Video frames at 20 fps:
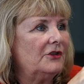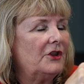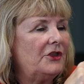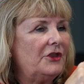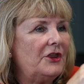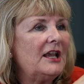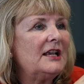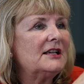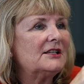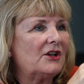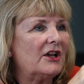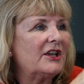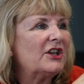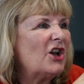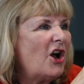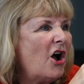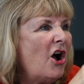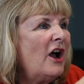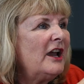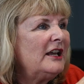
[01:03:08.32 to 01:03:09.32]
The things I
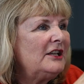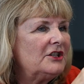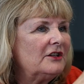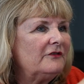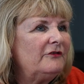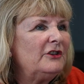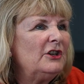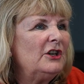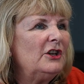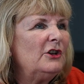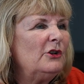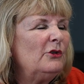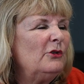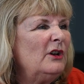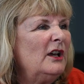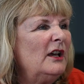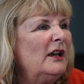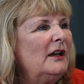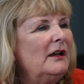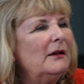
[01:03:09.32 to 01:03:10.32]
kind of
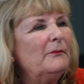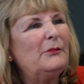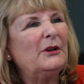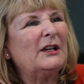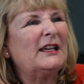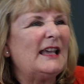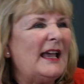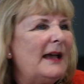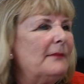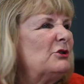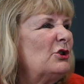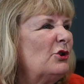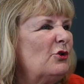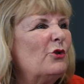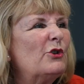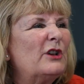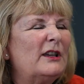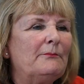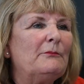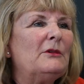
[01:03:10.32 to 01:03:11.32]
knew but kept
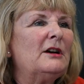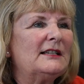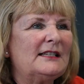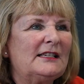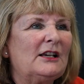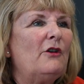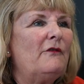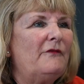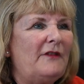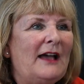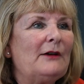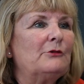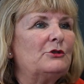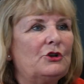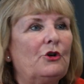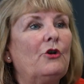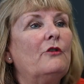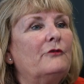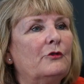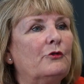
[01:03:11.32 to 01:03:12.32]
talking myself
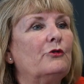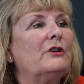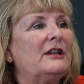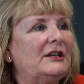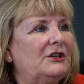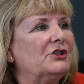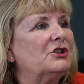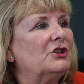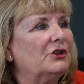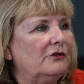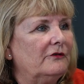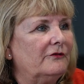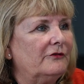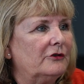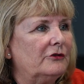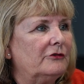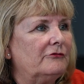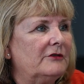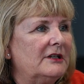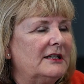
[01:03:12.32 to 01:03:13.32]
out of or into
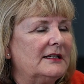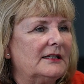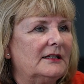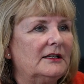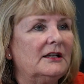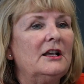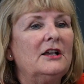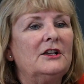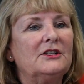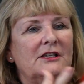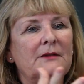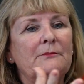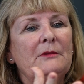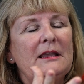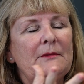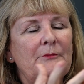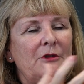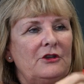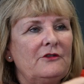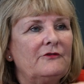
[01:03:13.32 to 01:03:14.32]
for a reason. So
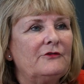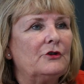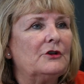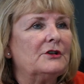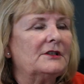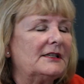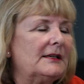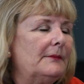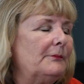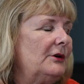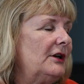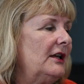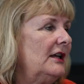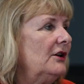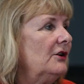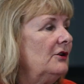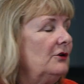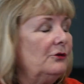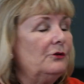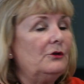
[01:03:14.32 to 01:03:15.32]
maybe you've got somebody
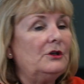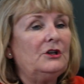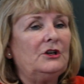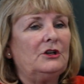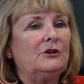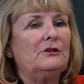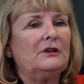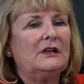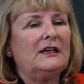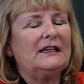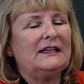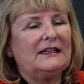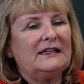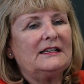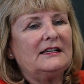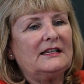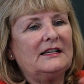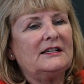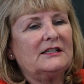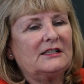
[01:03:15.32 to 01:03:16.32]
who,
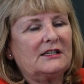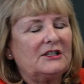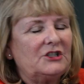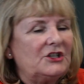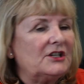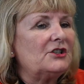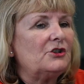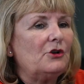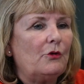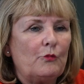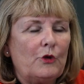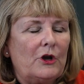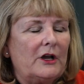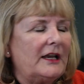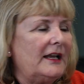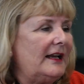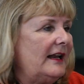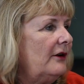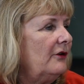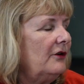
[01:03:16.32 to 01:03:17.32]
is just not
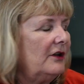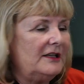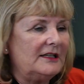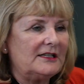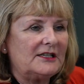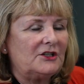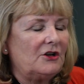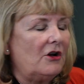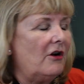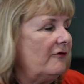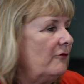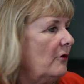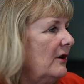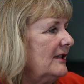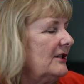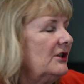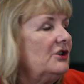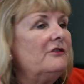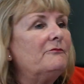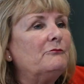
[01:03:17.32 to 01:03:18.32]
working out in
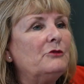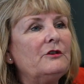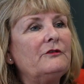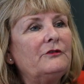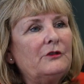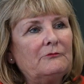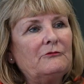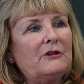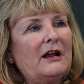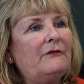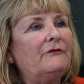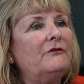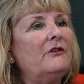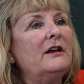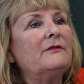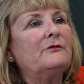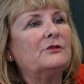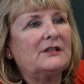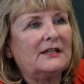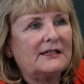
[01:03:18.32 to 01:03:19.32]
staff-wise, and you've moved them around
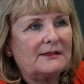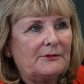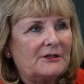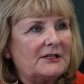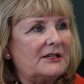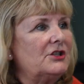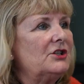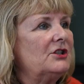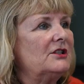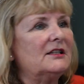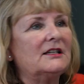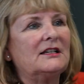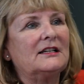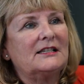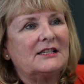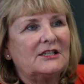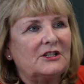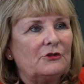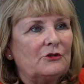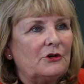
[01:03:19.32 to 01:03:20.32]
5 or 6 positions and
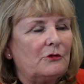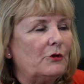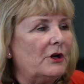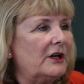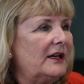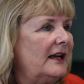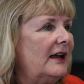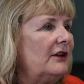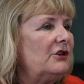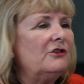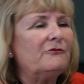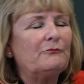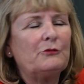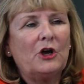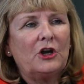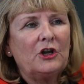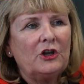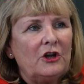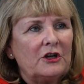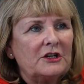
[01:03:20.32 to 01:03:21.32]
it's still not working out. You've
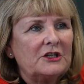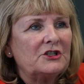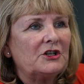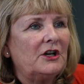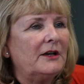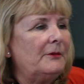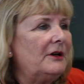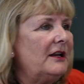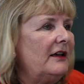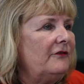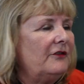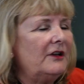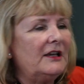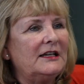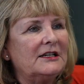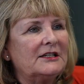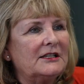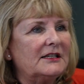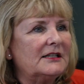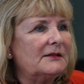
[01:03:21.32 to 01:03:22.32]
put a lot of time and effort
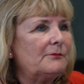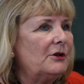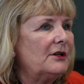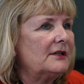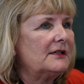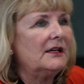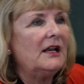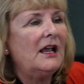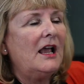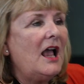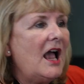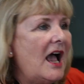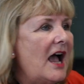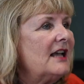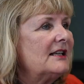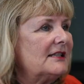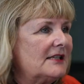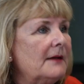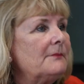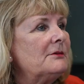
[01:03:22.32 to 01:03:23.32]
into this person.
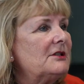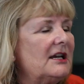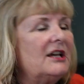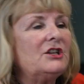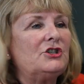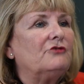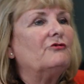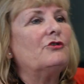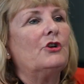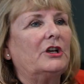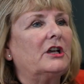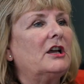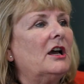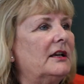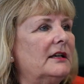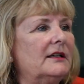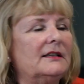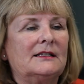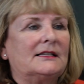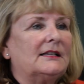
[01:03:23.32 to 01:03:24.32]
At some stage, you've got to
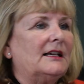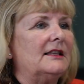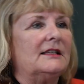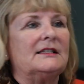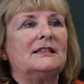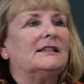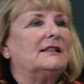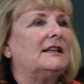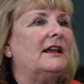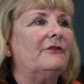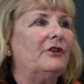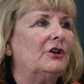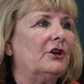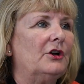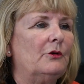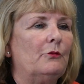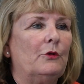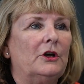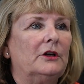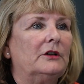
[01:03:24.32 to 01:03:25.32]
cut it and say, this is never
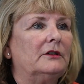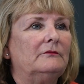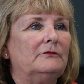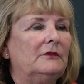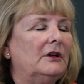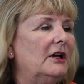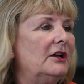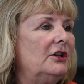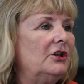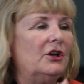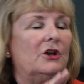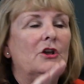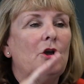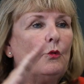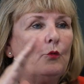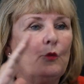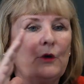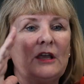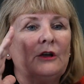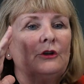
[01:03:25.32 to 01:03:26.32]
going to work.
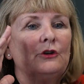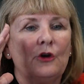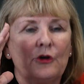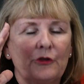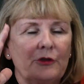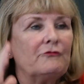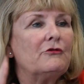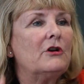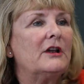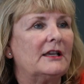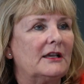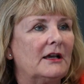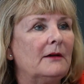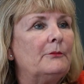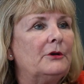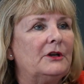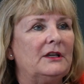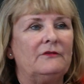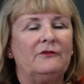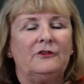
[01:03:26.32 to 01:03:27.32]
We are not the right
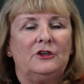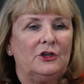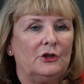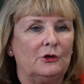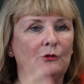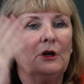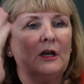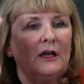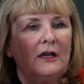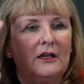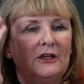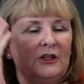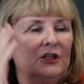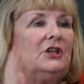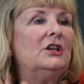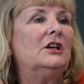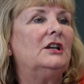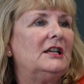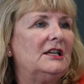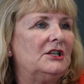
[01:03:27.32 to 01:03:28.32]
company for you.
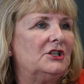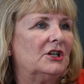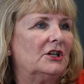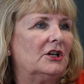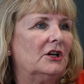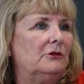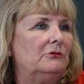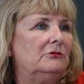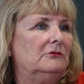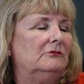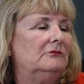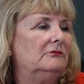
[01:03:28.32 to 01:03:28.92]
You need to go.